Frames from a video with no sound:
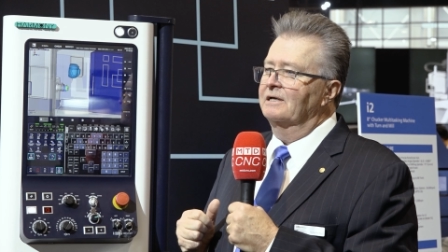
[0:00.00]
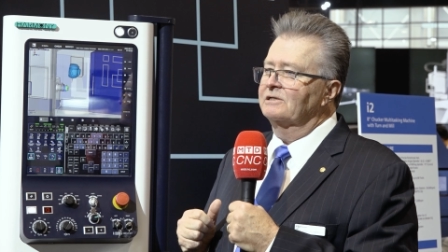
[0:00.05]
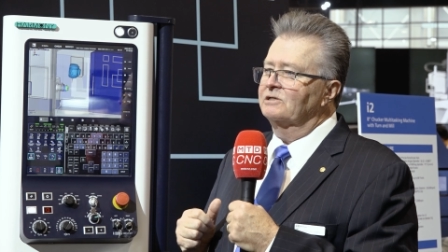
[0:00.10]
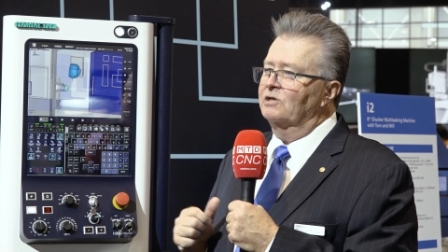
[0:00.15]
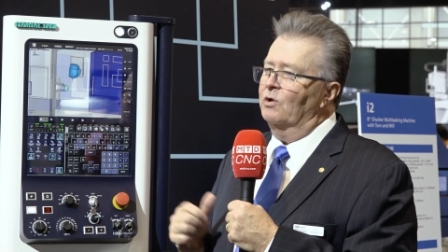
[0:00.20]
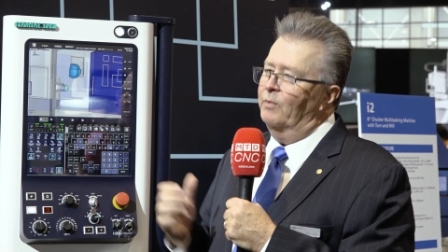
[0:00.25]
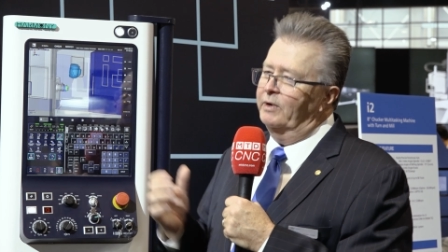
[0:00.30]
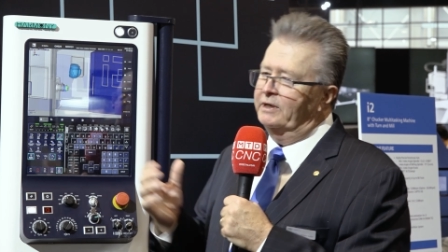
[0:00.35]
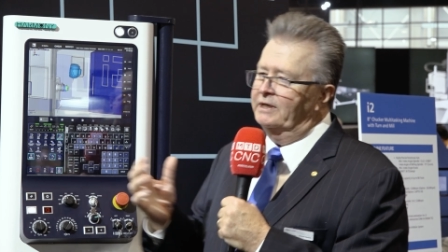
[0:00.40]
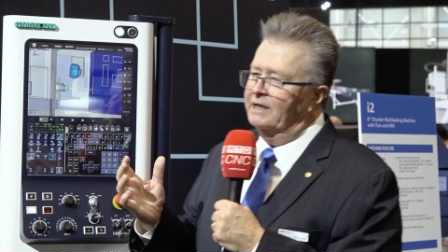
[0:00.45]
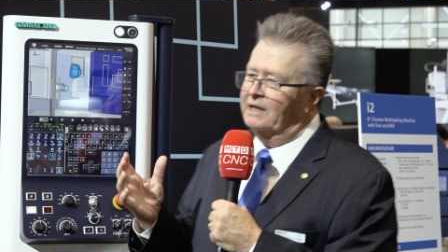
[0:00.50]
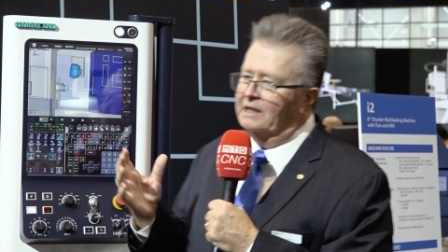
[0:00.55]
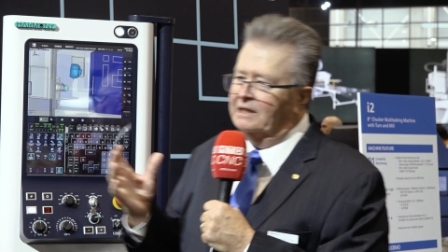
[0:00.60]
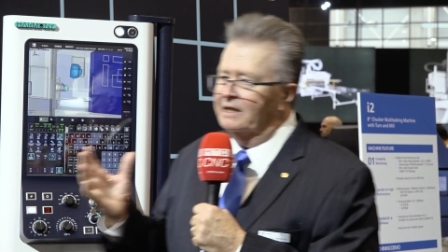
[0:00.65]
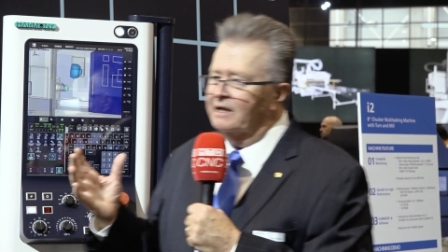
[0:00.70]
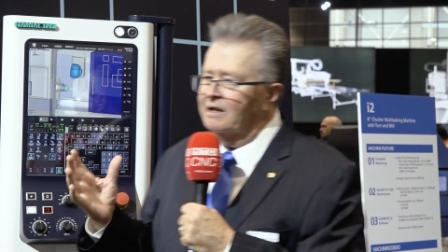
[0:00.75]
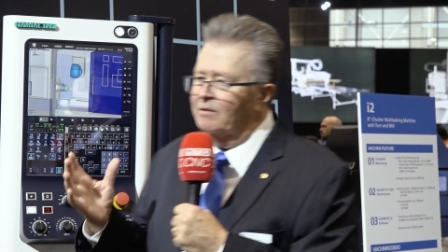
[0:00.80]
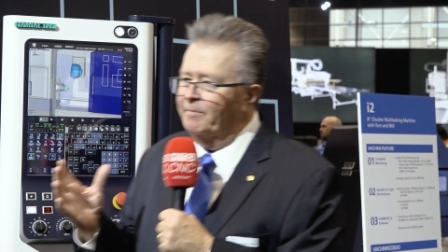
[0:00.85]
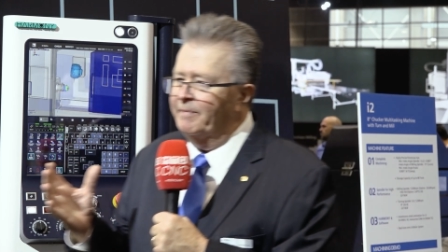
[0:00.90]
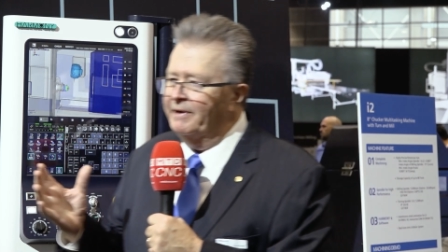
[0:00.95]
So we did a
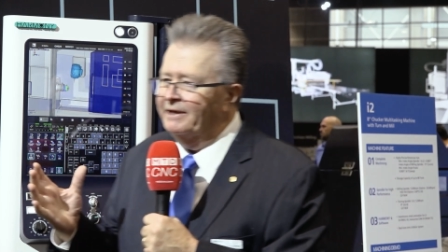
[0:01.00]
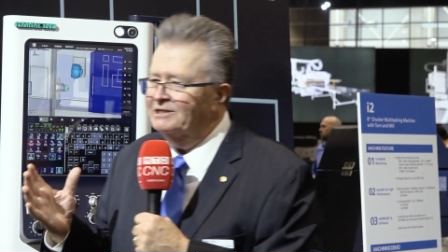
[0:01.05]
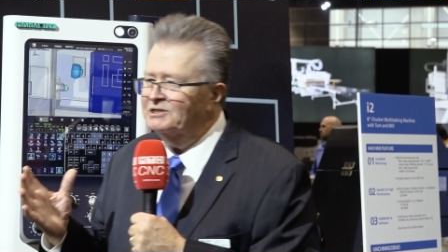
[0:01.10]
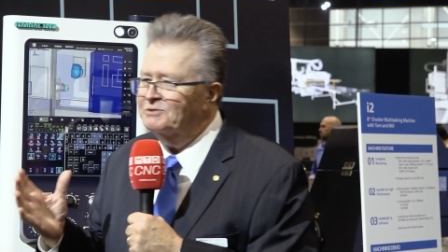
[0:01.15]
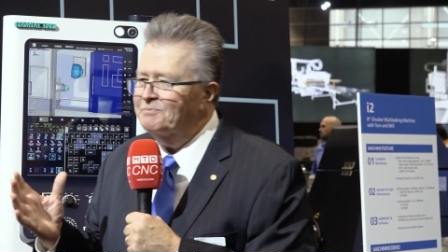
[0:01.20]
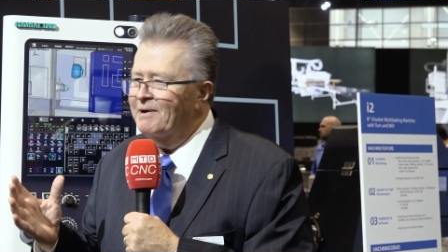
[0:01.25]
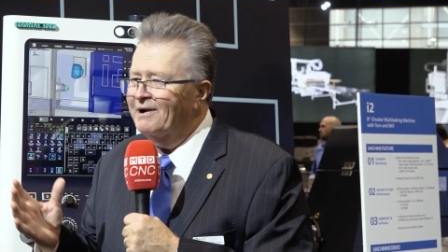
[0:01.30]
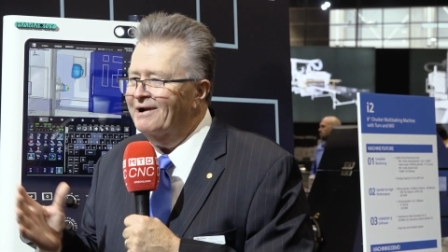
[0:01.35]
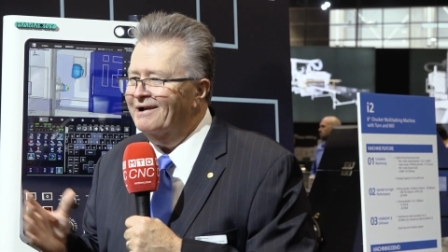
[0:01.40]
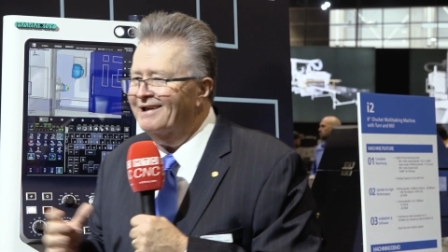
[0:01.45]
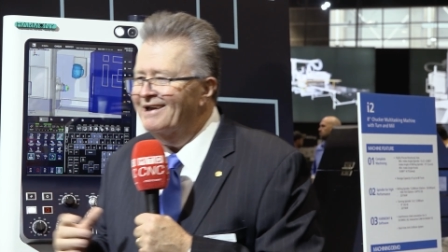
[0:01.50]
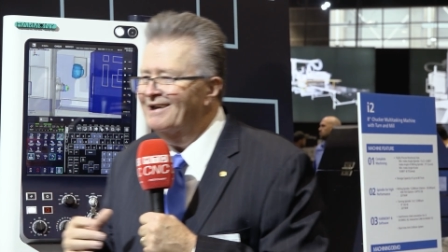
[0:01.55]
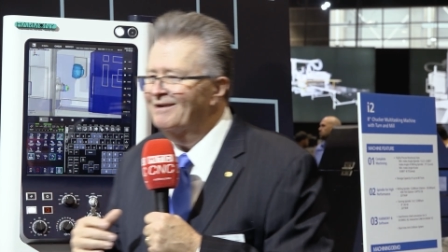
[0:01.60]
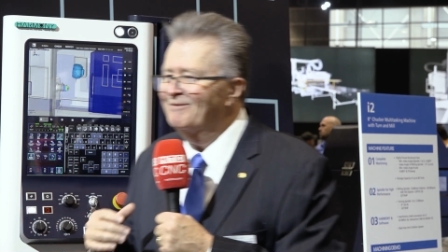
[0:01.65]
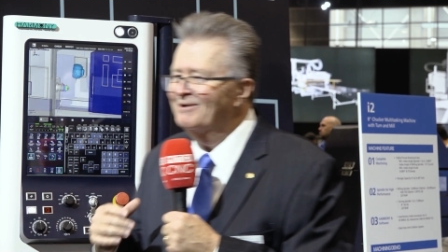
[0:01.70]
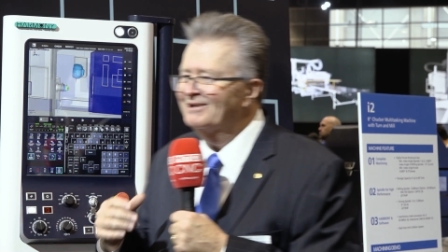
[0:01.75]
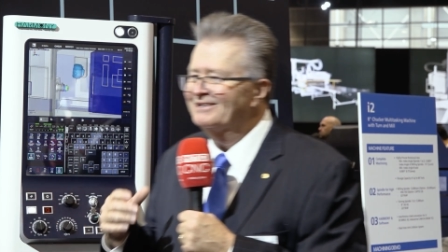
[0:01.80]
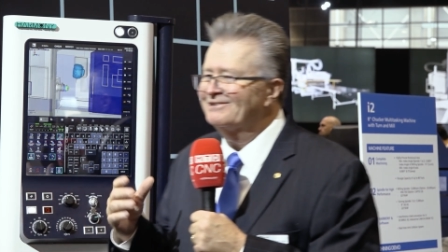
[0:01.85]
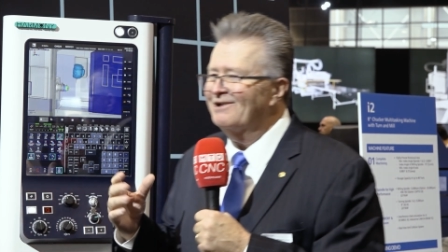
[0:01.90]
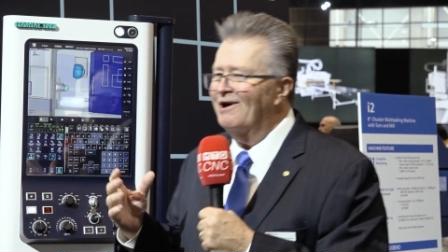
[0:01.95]
little
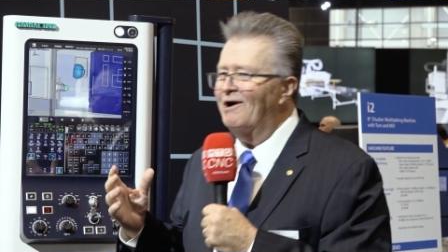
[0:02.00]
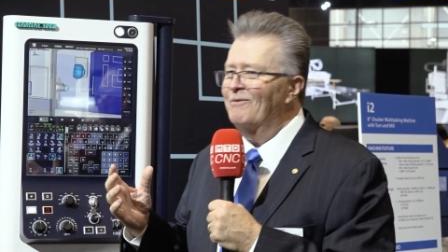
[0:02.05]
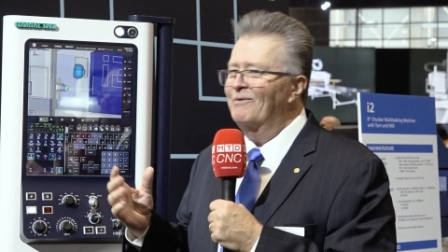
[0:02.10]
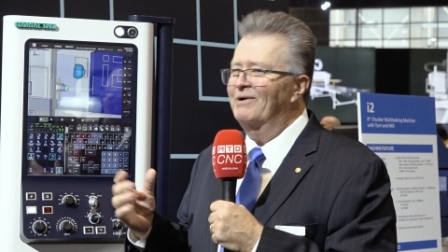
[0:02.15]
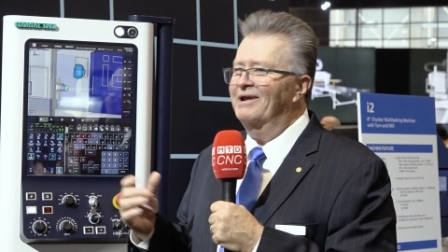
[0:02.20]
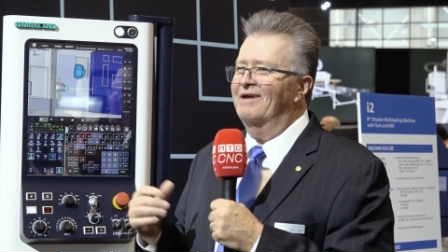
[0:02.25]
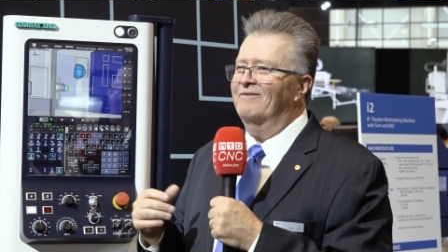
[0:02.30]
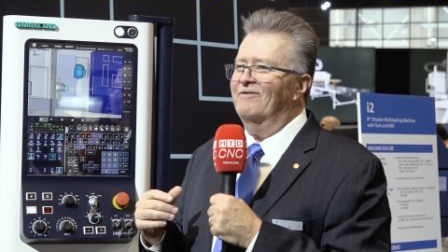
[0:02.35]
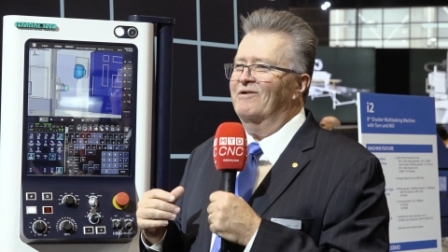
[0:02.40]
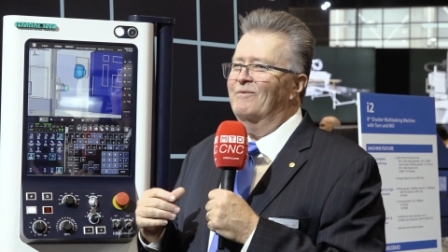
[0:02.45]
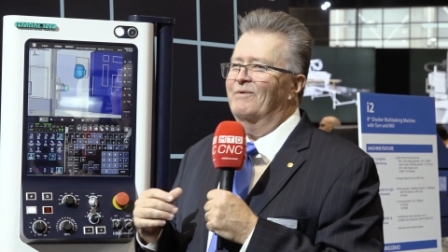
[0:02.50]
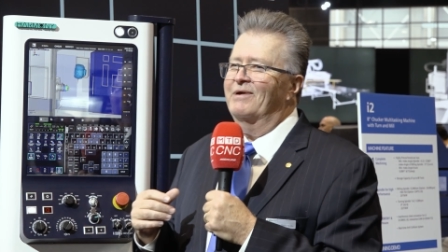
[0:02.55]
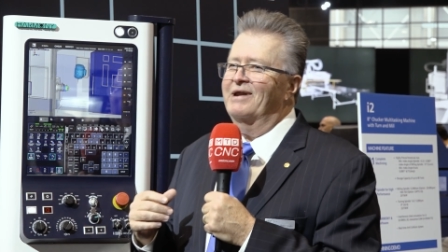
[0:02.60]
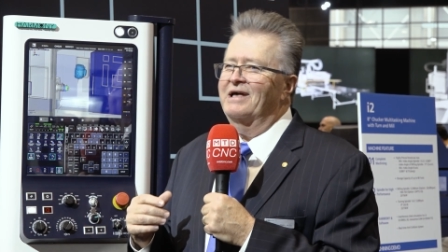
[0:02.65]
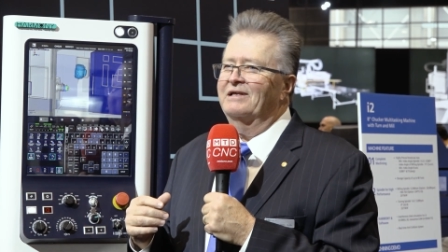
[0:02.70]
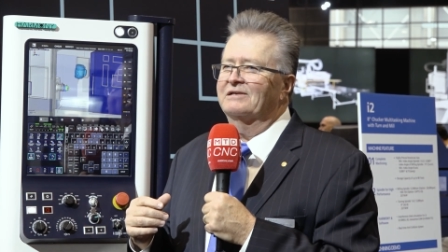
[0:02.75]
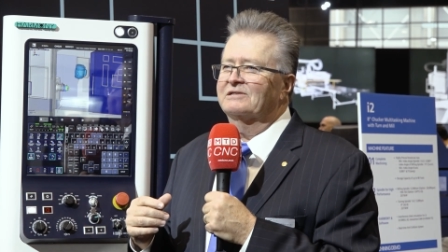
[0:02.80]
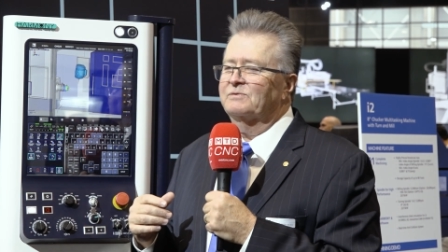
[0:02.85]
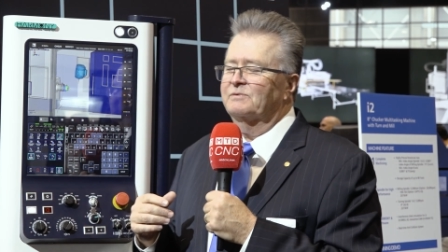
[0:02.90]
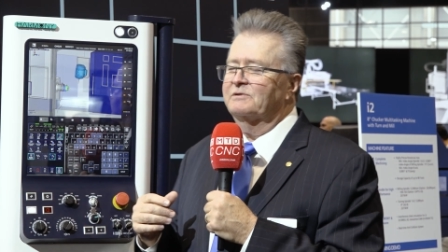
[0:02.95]
benchmarking. We saw what everyone
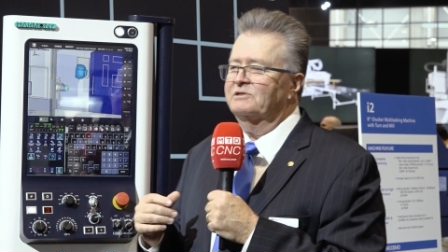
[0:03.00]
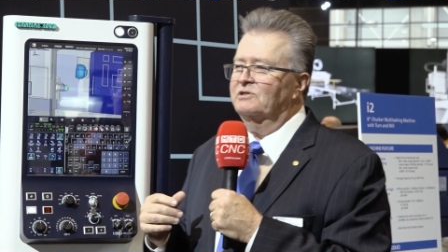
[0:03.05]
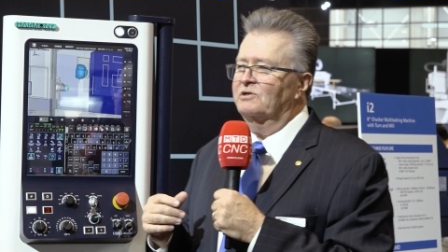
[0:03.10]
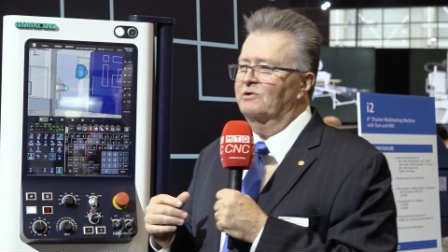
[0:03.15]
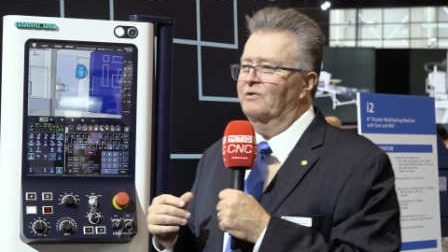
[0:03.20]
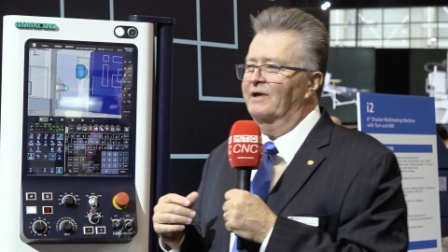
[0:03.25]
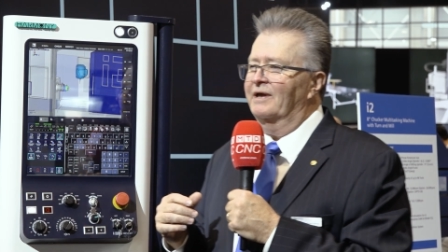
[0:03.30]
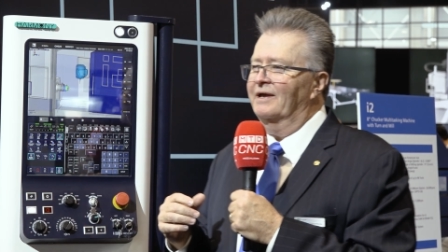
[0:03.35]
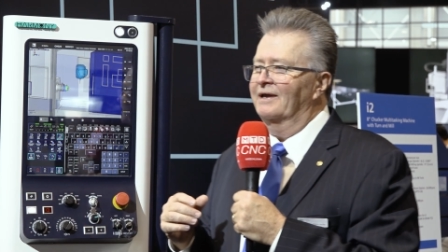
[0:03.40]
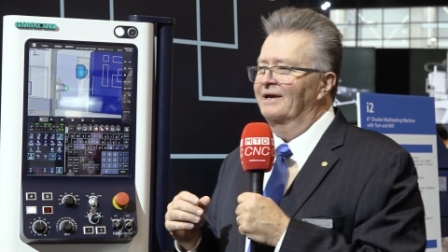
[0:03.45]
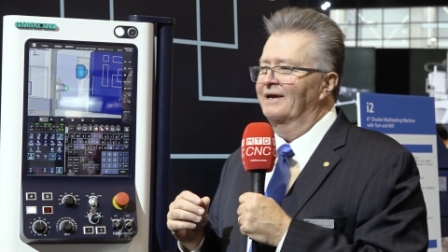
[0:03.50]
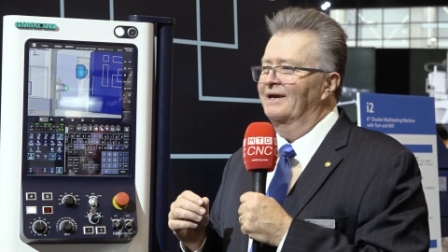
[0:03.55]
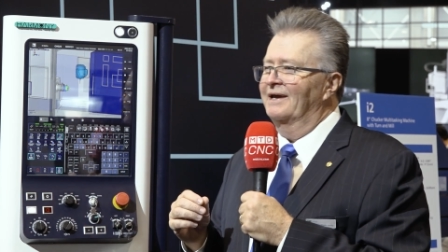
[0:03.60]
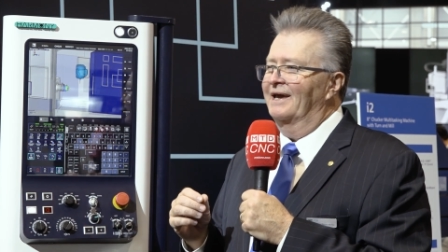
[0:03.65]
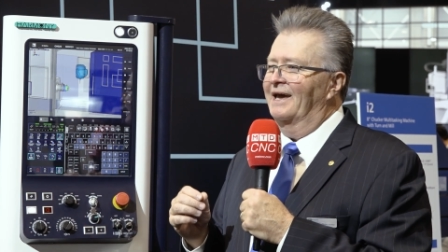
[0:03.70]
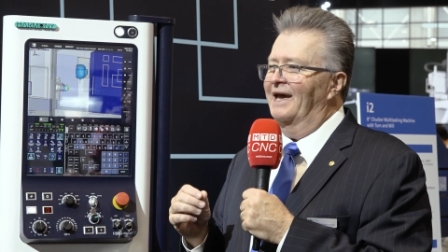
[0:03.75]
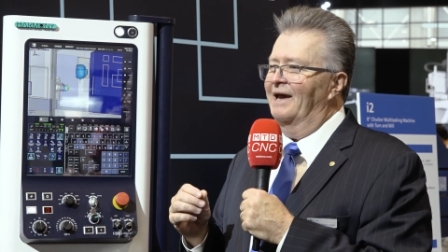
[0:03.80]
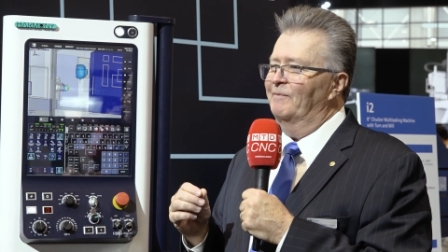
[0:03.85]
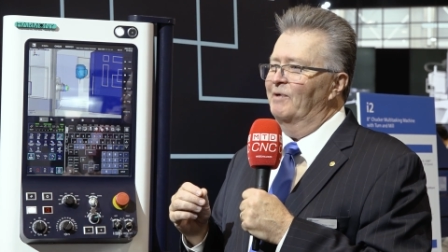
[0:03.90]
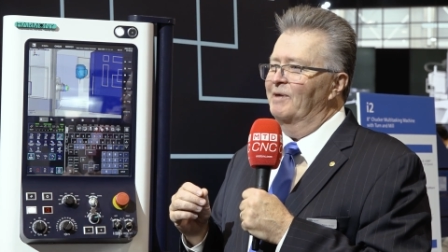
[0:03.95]
else was doing,
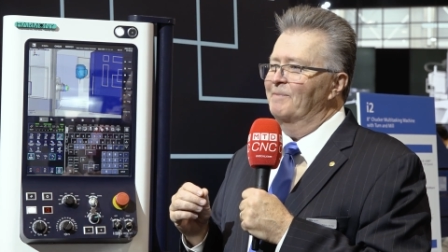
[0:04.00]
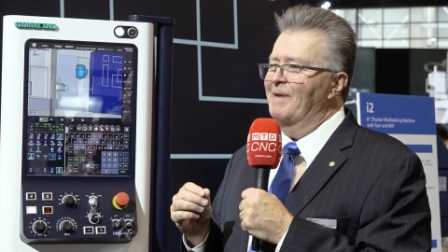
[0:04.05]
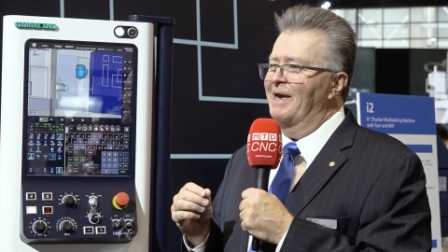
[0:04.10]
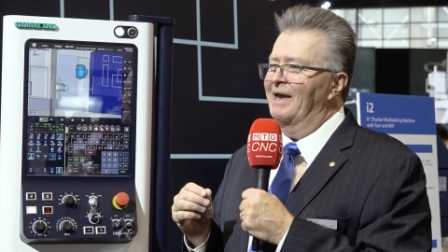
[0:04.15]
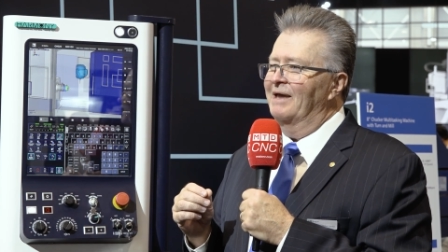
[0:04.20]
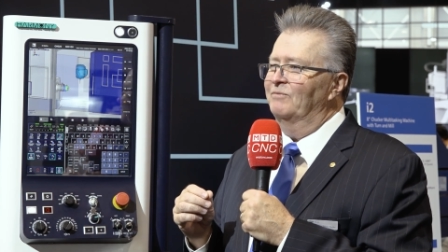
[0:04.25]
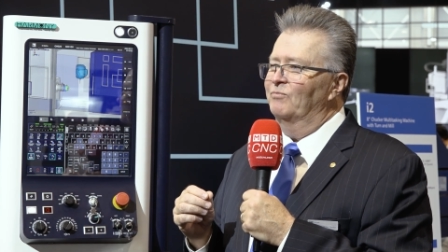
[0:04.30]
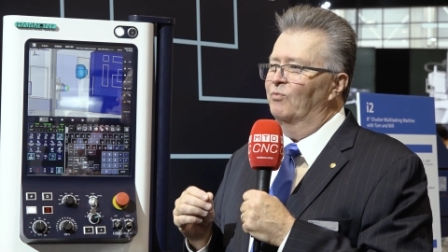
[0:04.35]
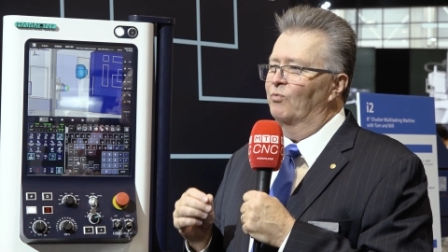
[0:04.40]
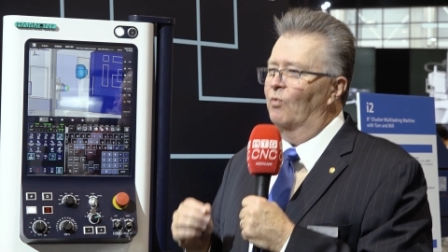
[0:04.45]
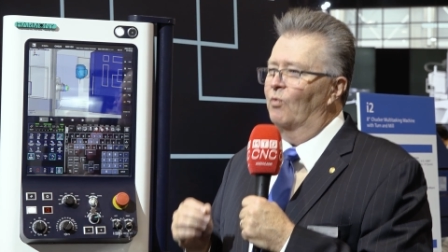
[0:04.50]
and we made